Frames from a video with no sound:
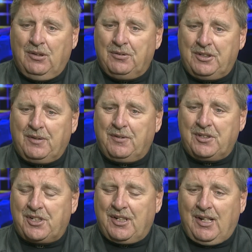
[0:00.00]

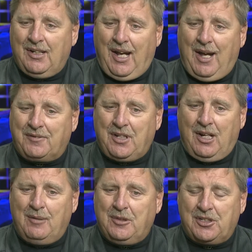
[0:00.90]
difference at
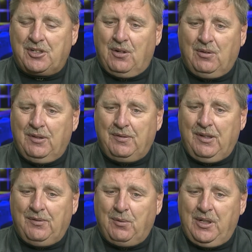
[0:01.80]
halftime. And so
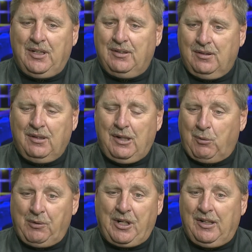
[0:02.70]
if we can, and
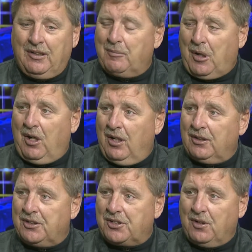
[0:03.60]
we were getting the ball,
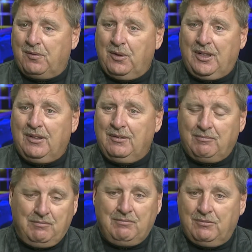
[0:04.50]
and so if we can
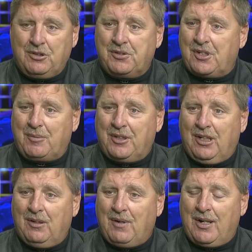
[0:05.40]
do something
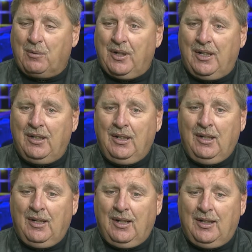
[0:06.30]
here right away,
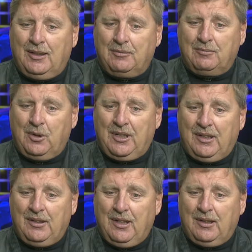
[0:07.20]
we
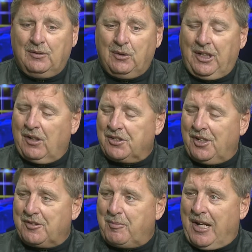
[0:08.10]
can get
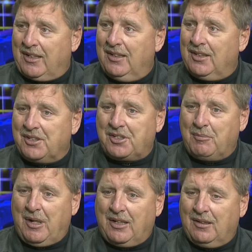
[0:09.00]
ourselves back in this and
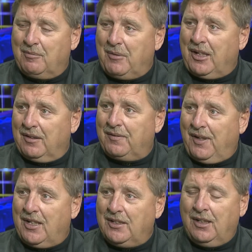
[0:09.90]
make it a fight.